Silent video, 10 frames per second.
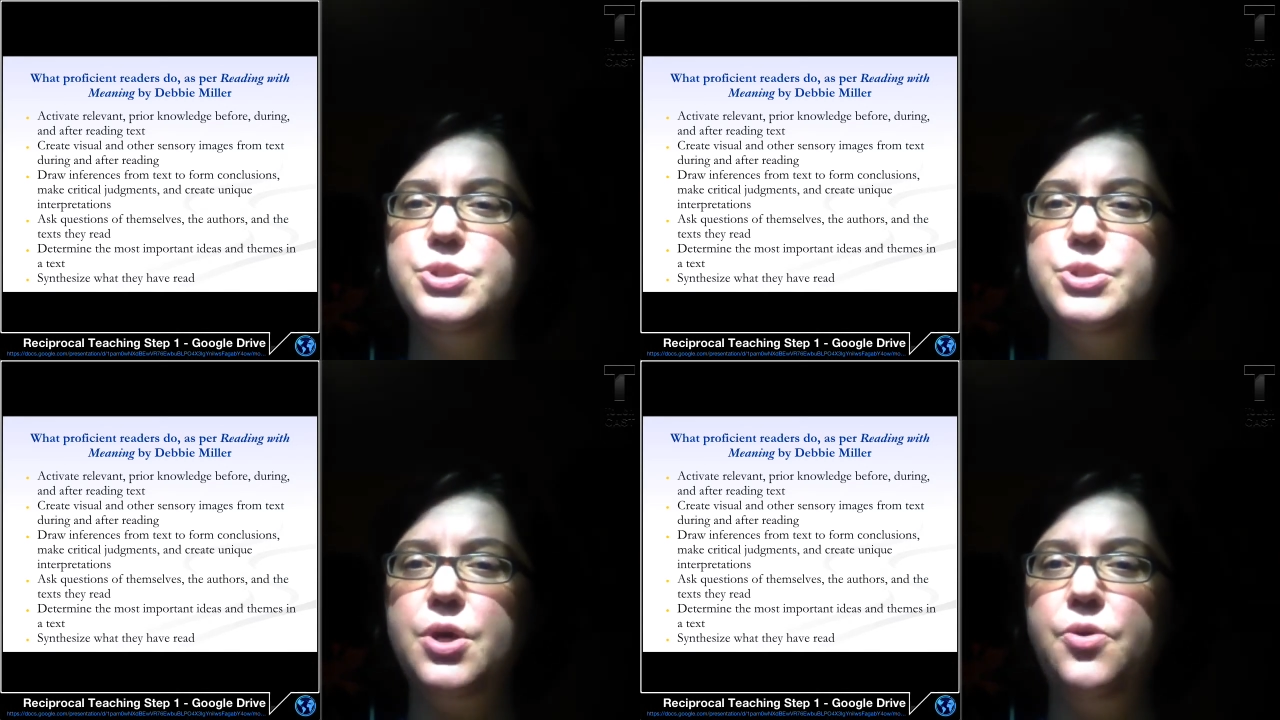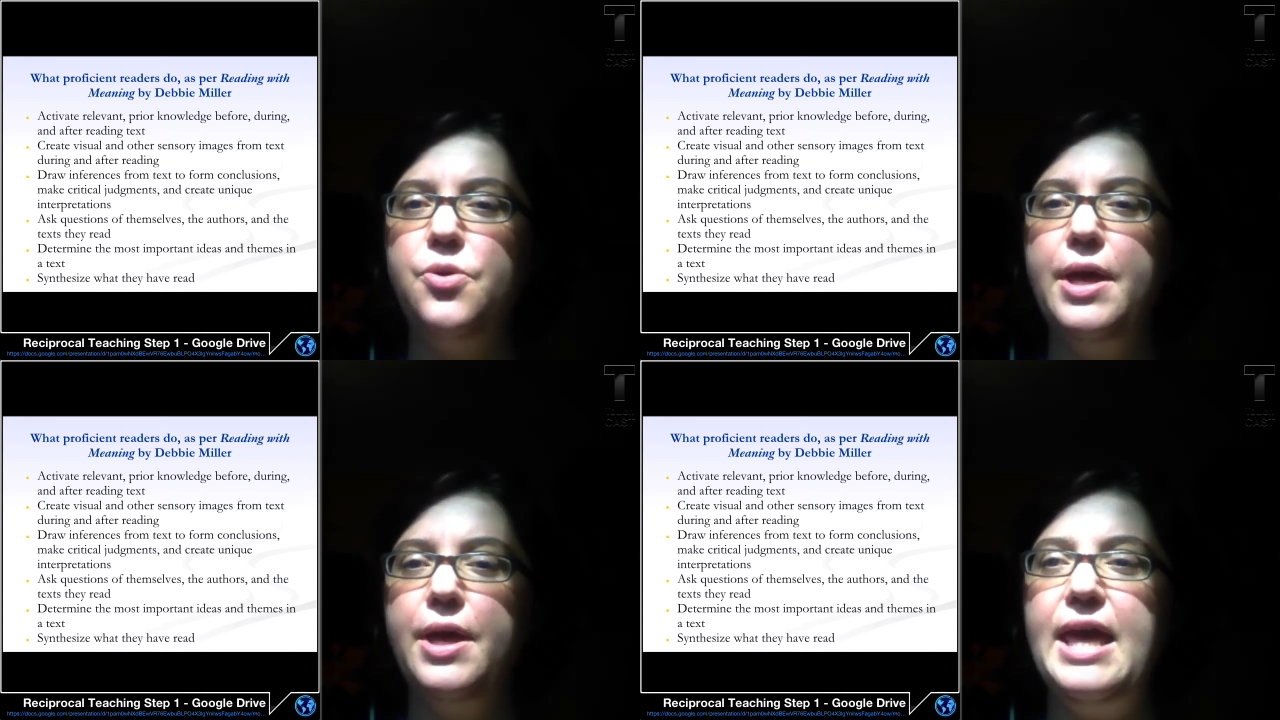
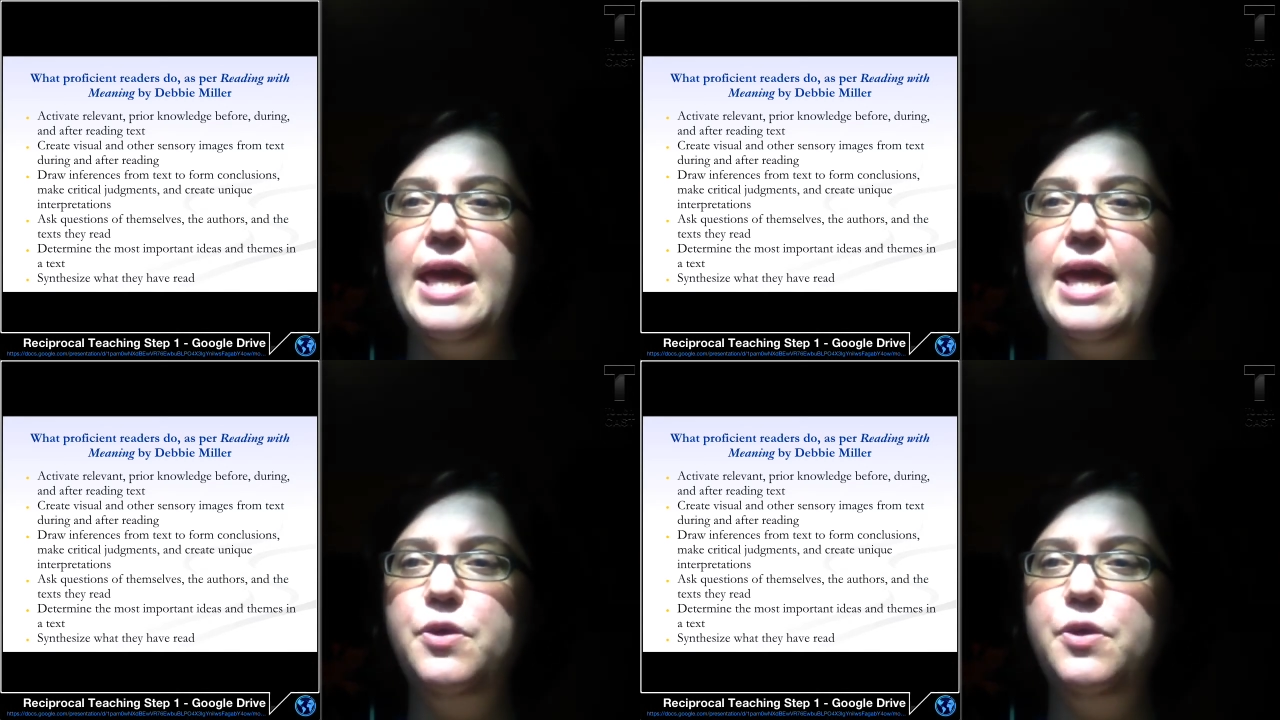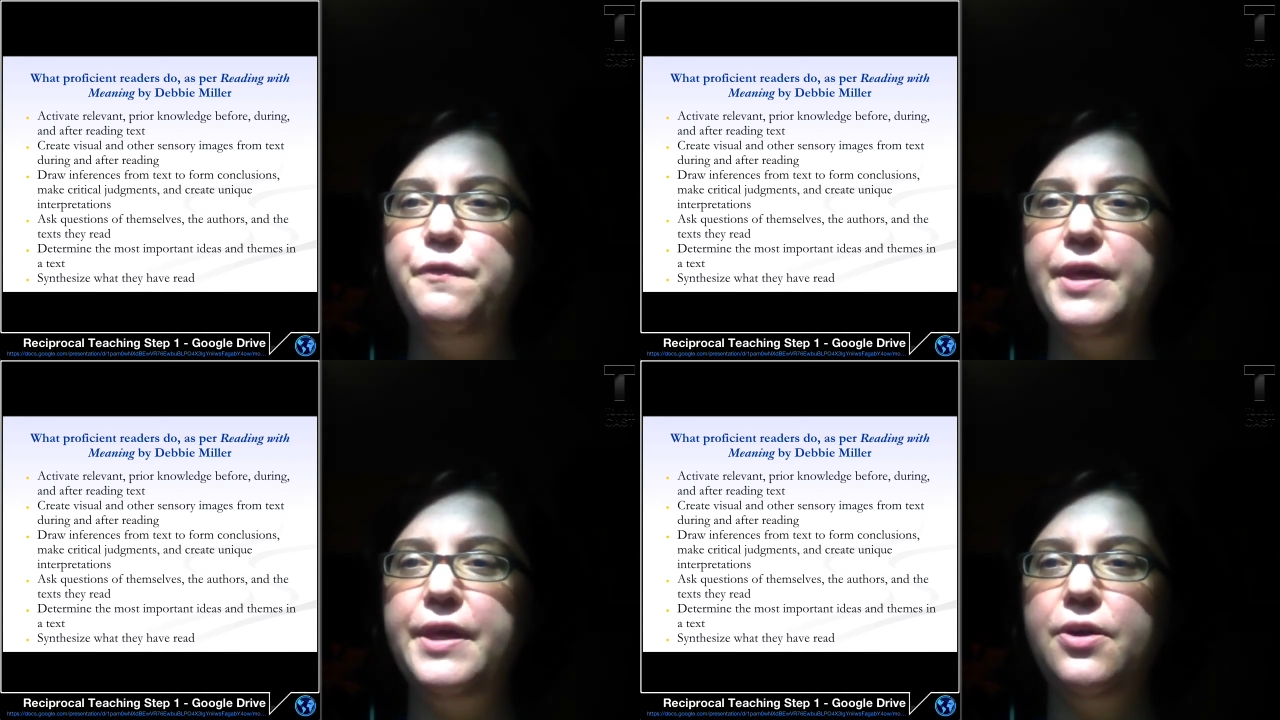So if you
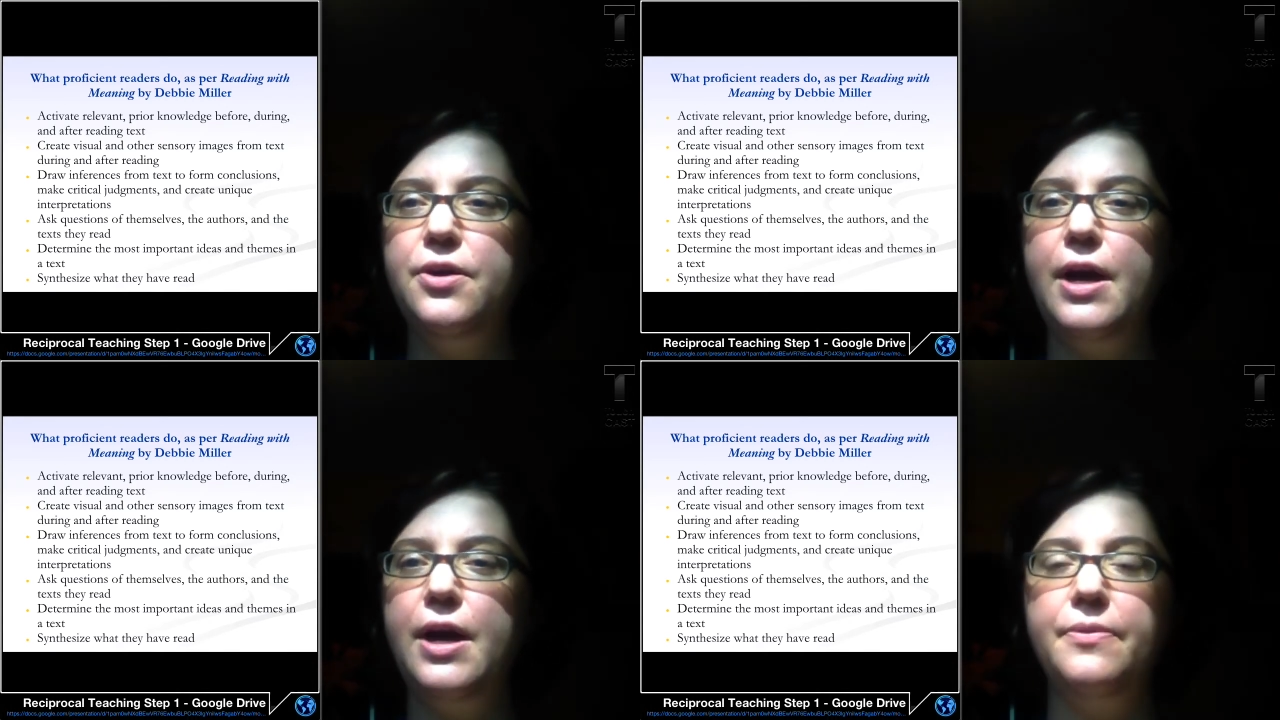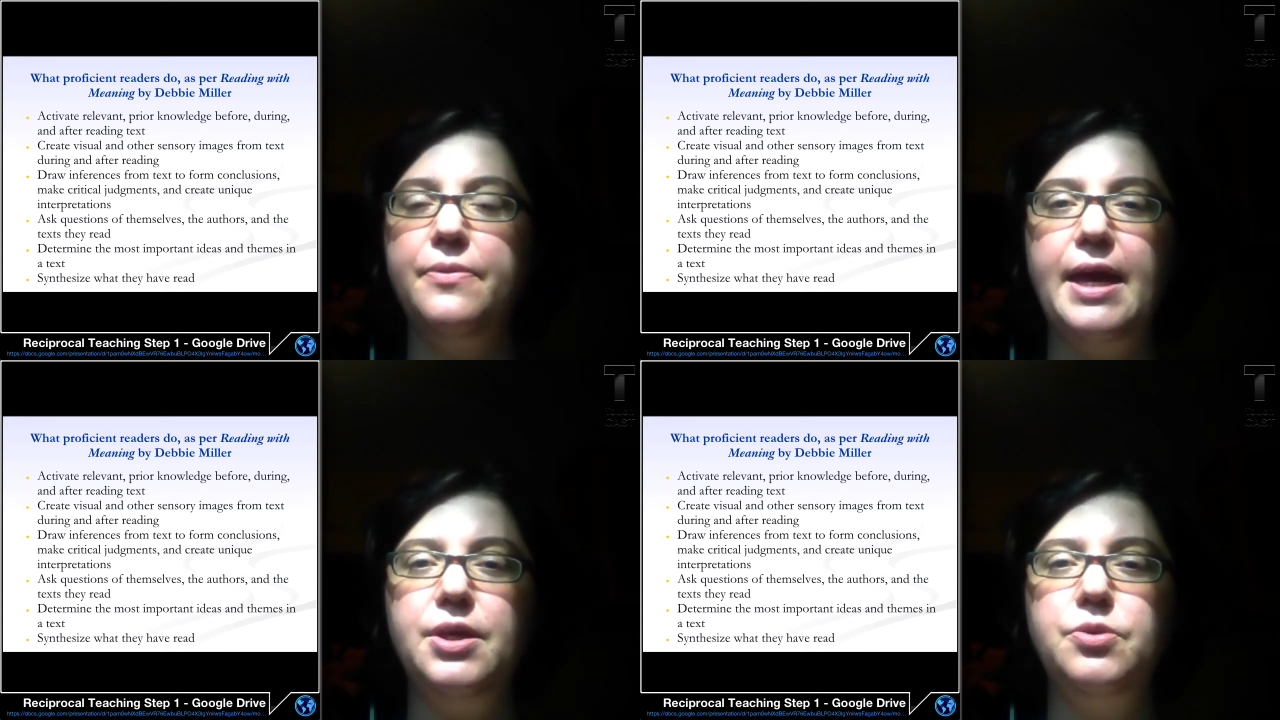feel
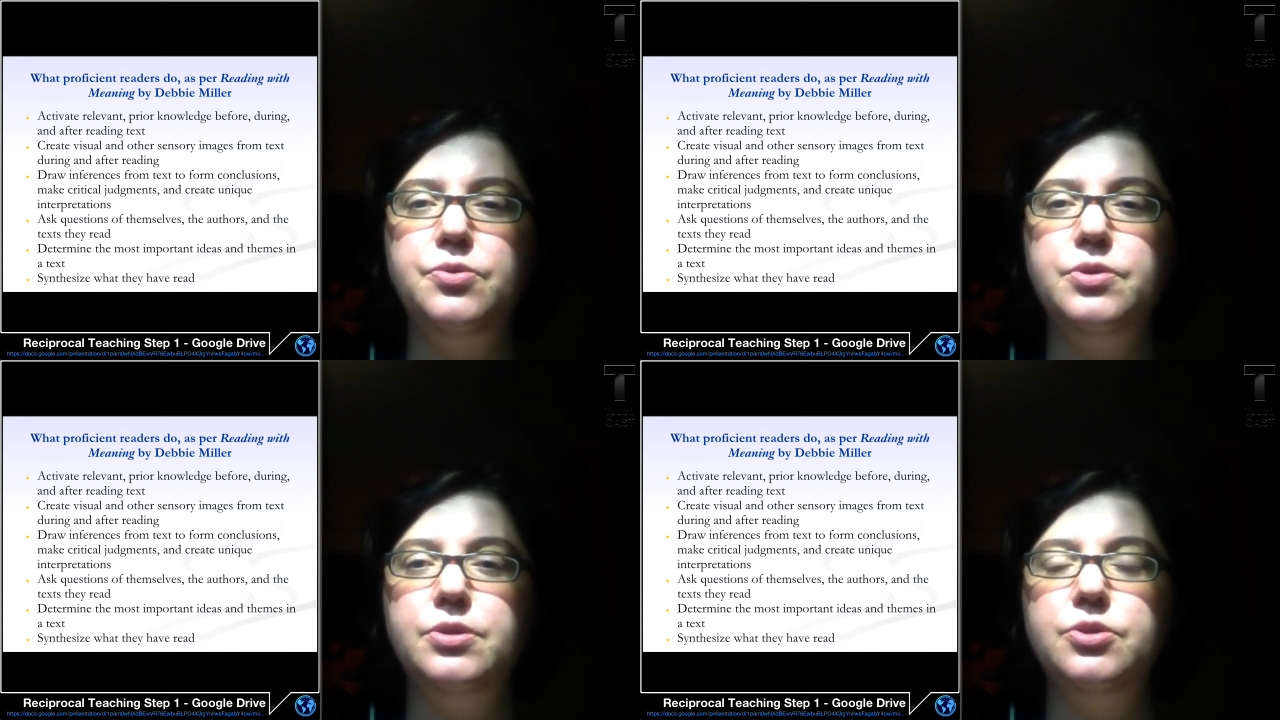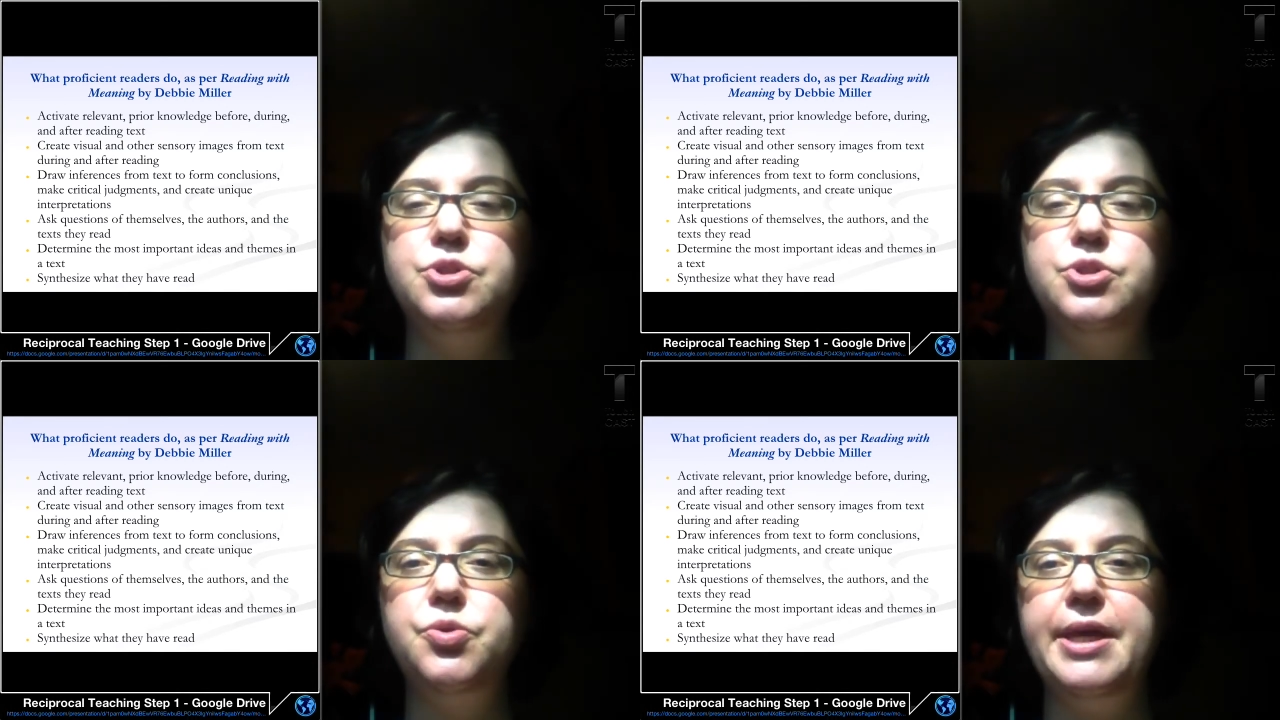that you
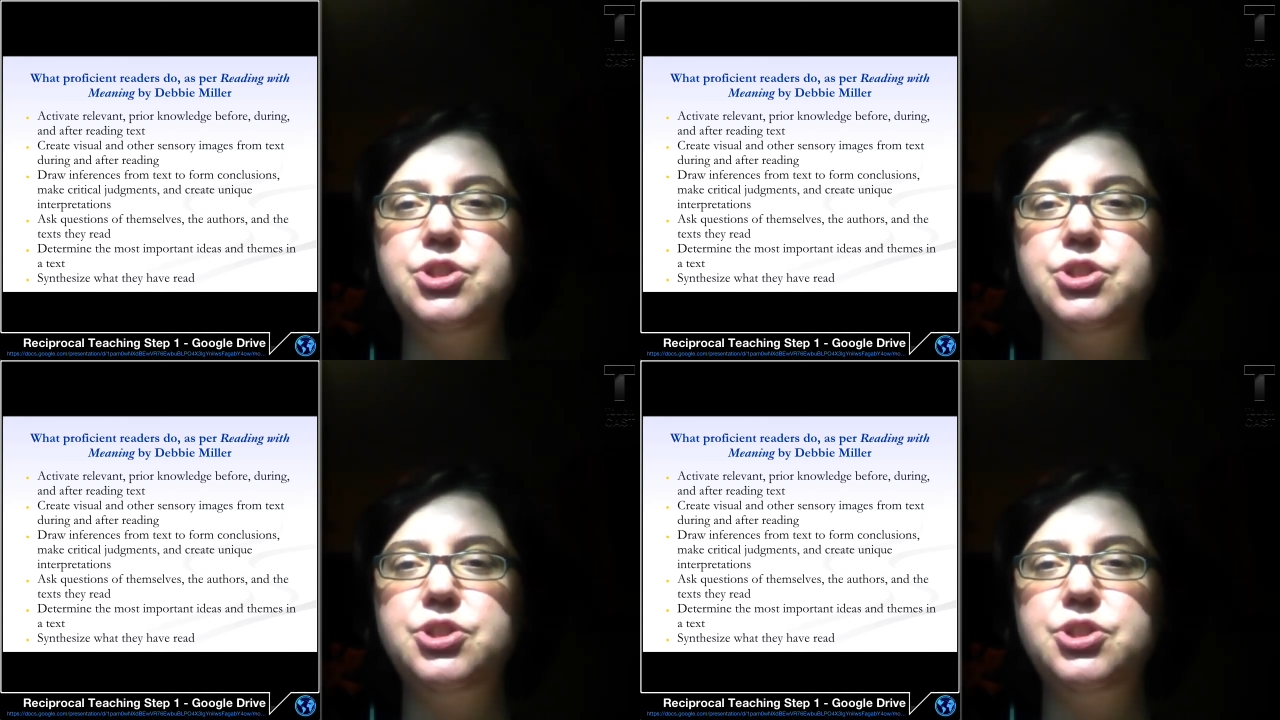do each